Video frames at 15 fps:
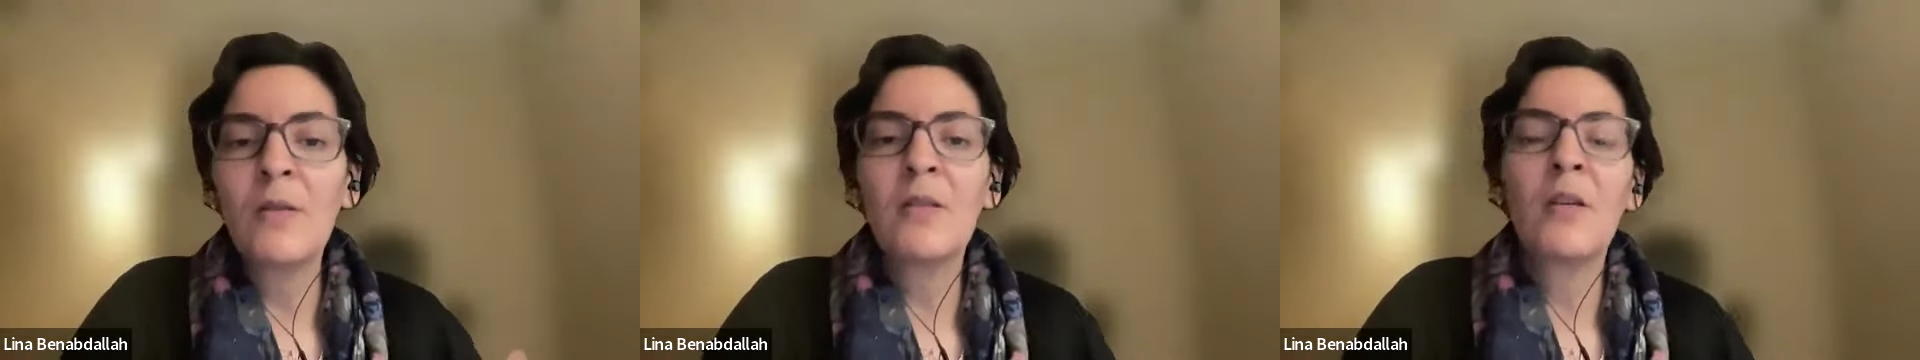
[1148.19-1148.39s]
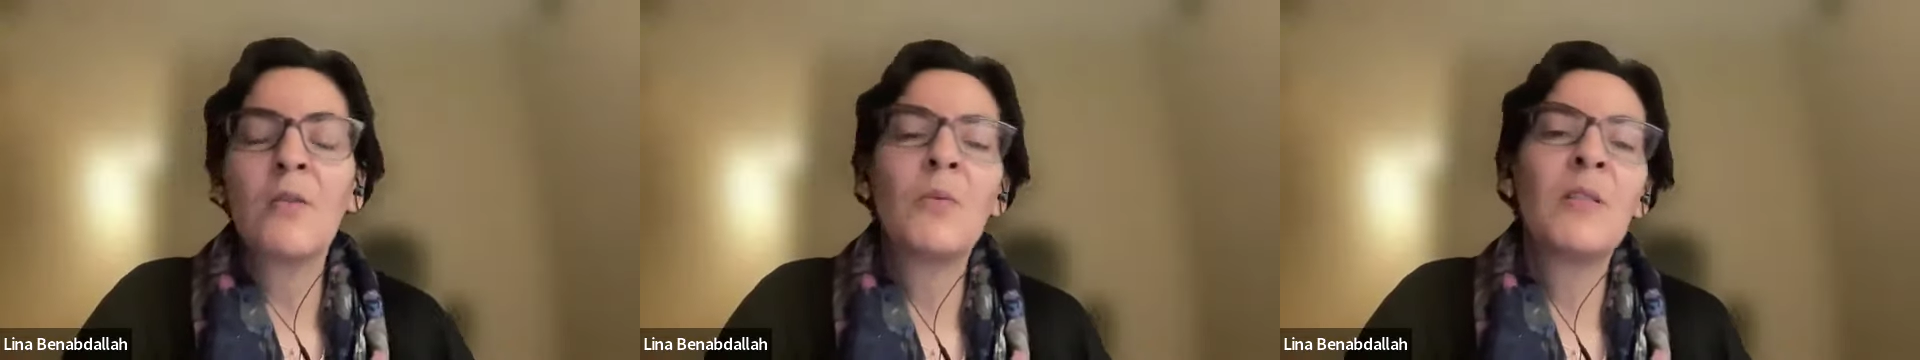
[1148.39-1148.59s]

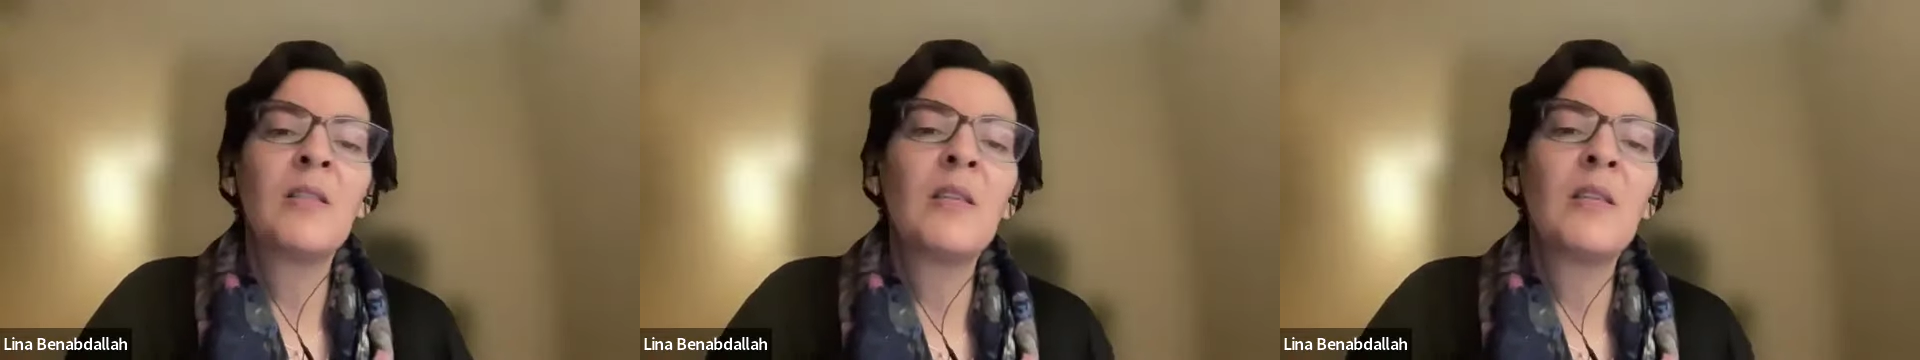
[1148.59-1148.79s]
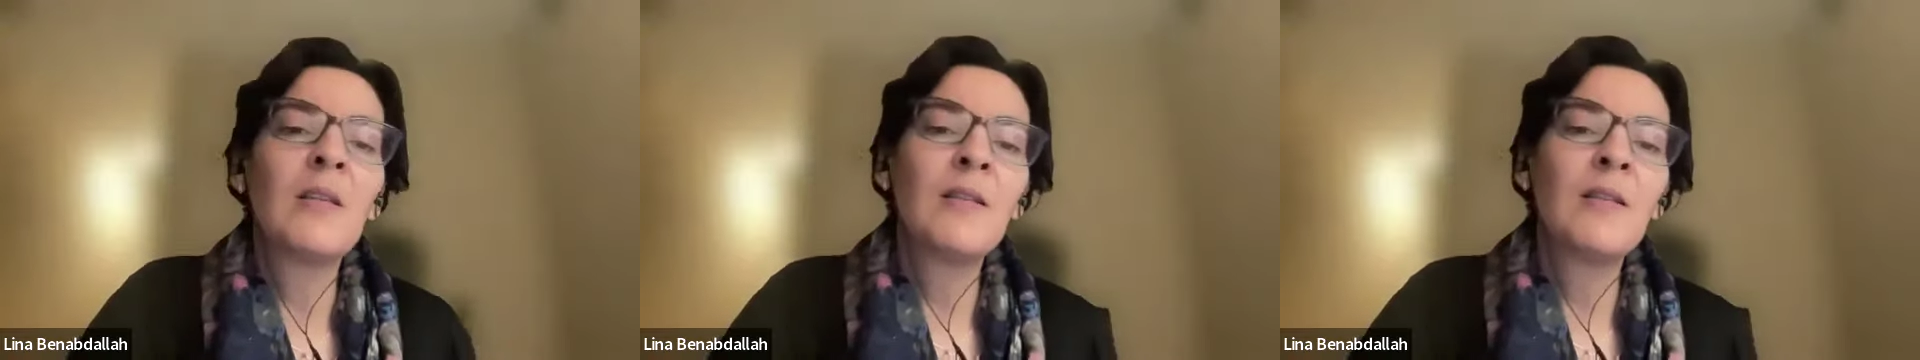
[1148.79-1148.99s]
So we
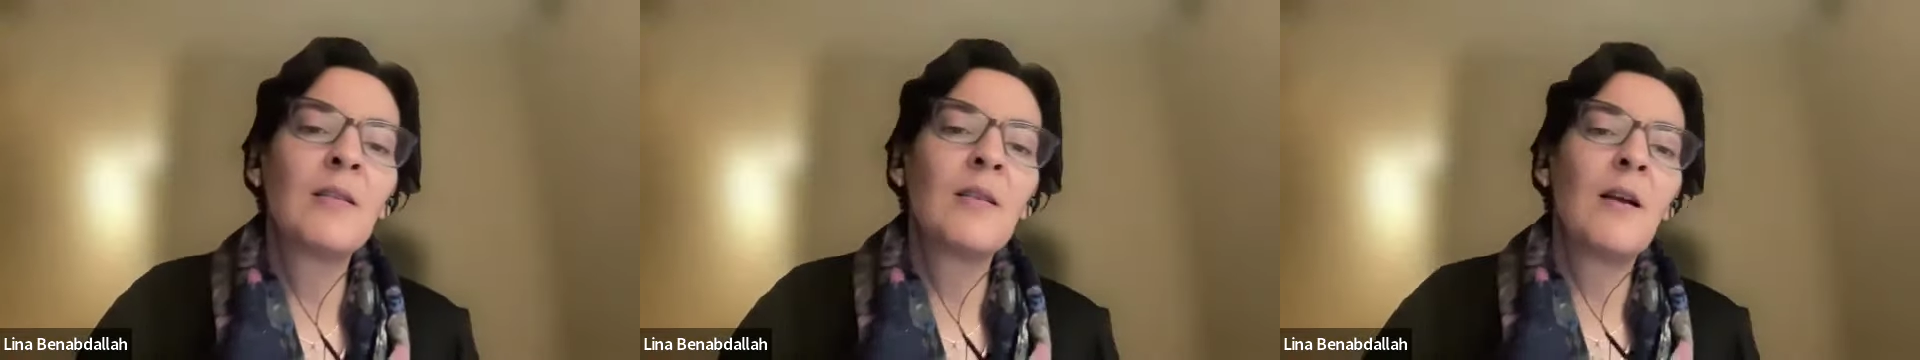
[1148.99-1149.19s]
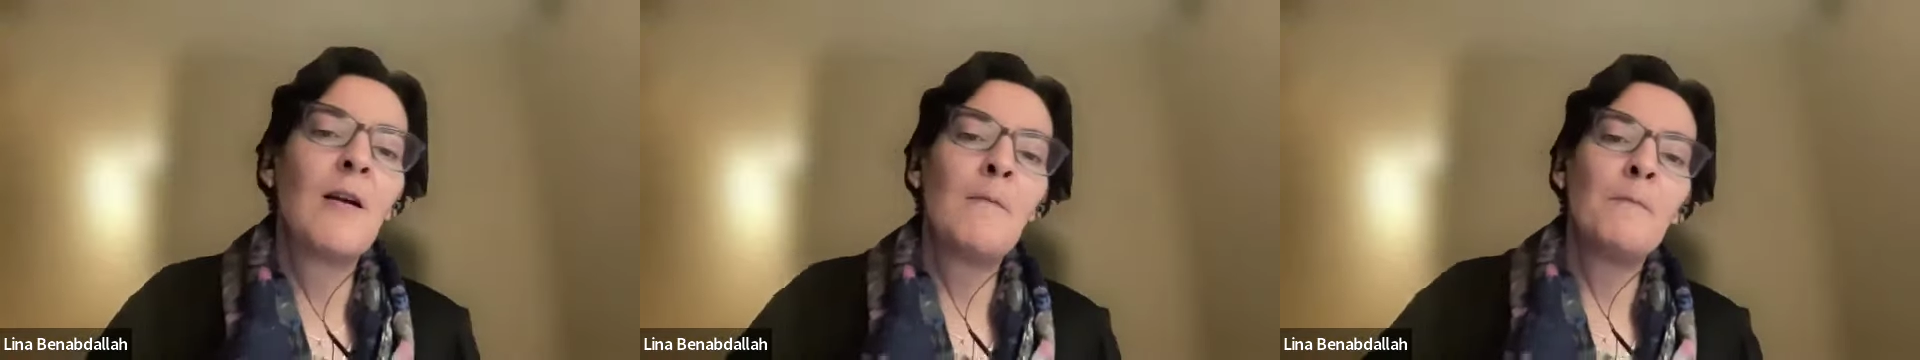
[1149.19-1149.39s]
see this
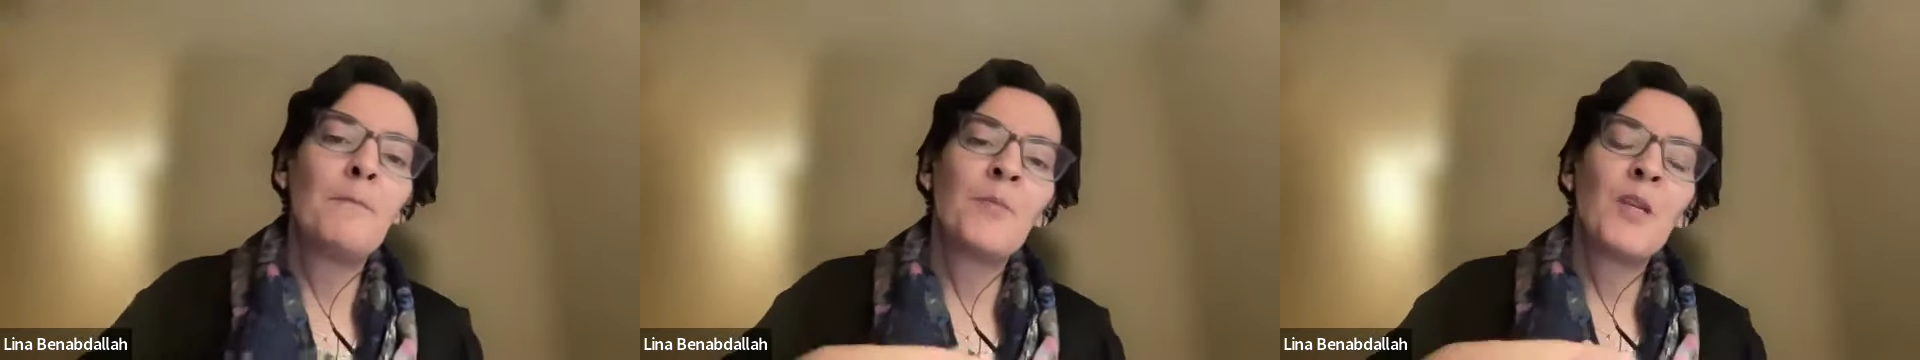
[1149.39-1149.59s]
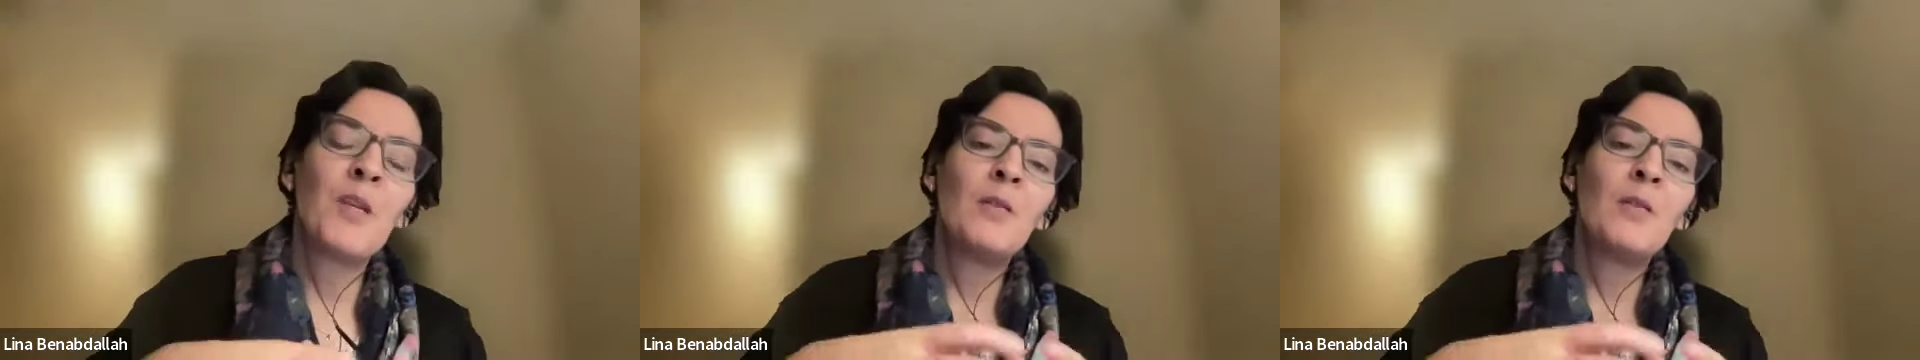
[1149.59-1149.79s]

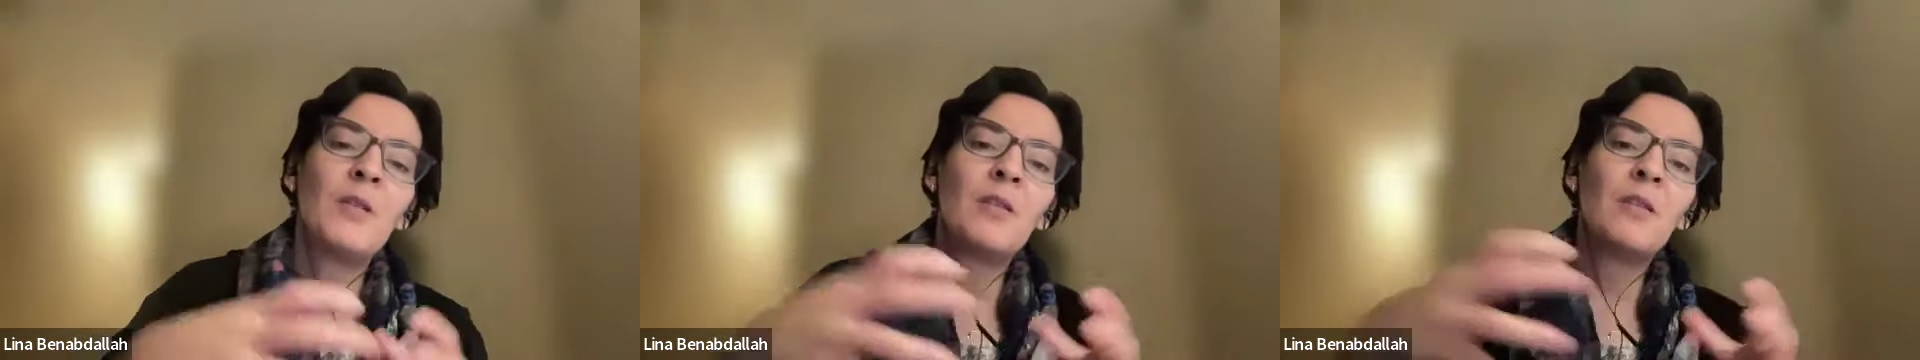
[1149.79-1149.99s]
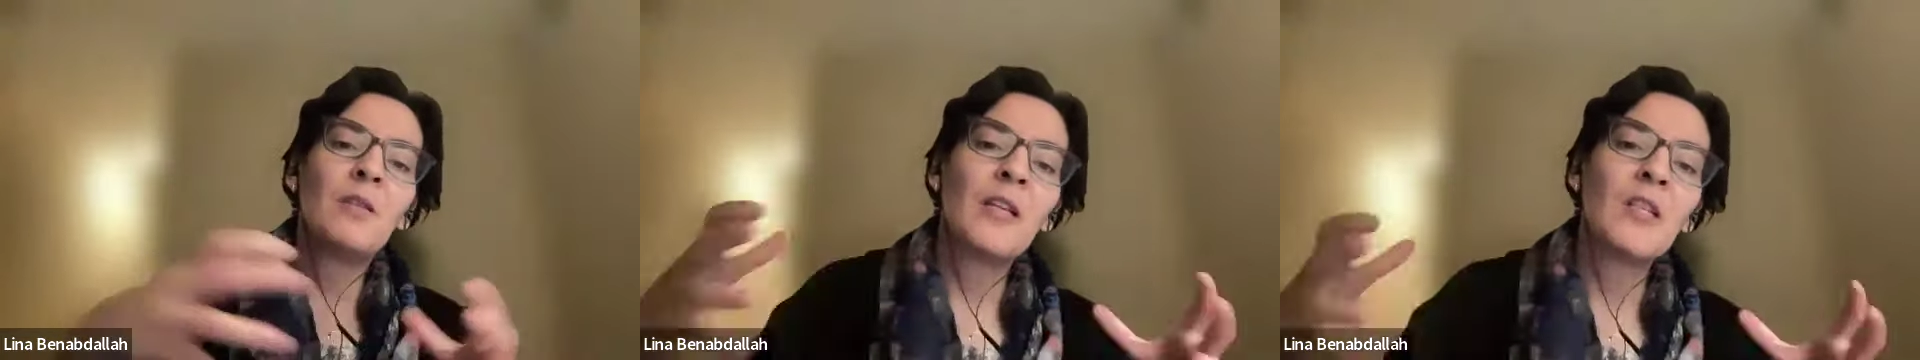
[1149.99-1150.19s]

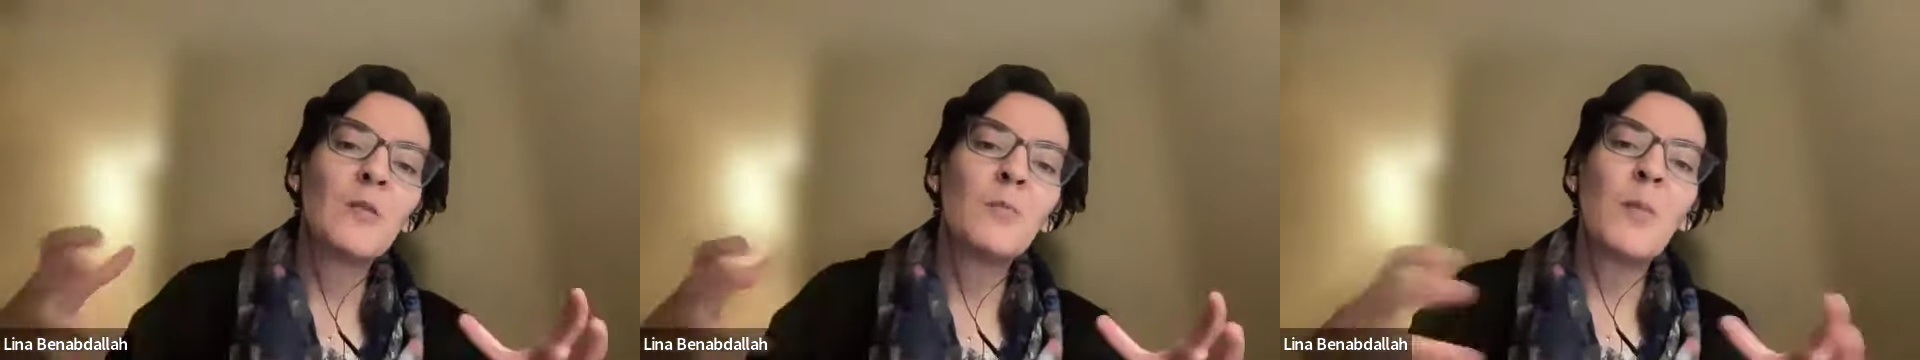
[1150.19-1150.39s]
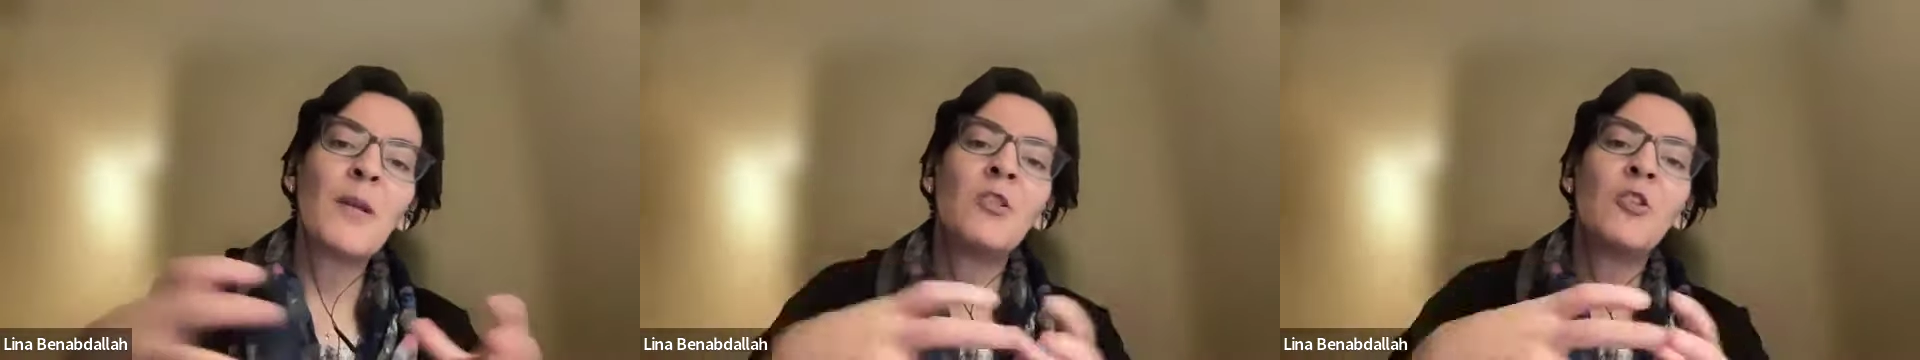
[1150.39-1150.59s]
this
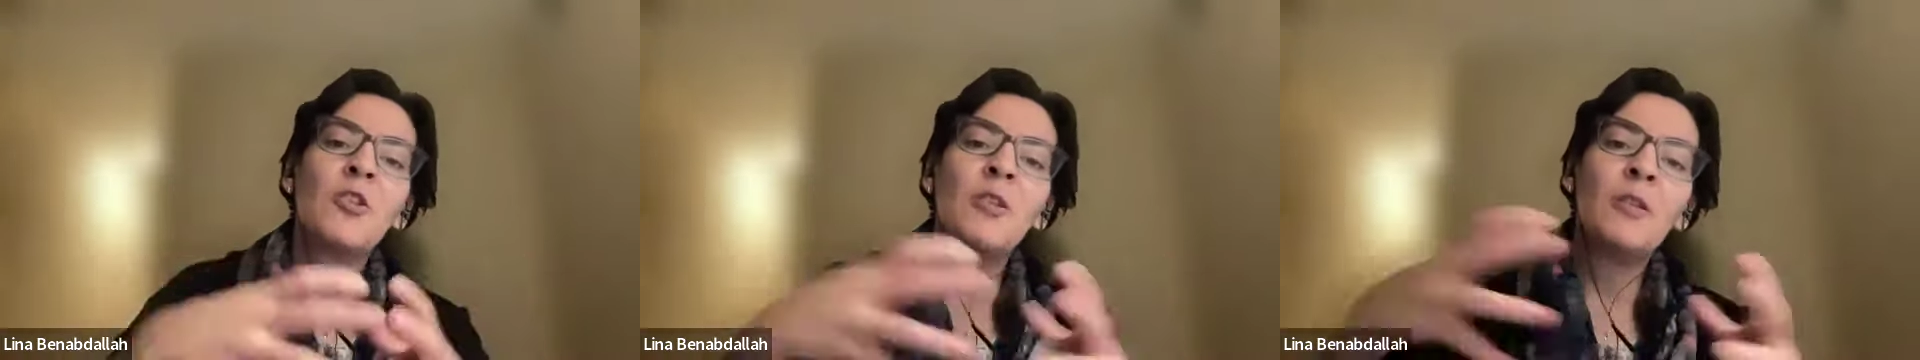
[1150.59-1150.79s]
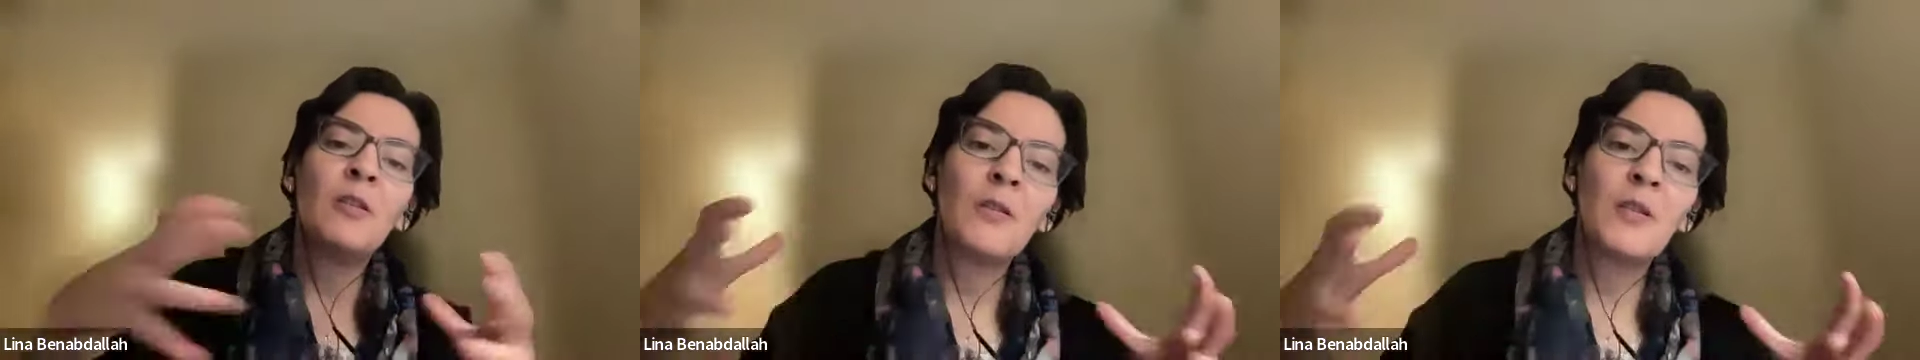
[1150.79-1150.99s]
expansion,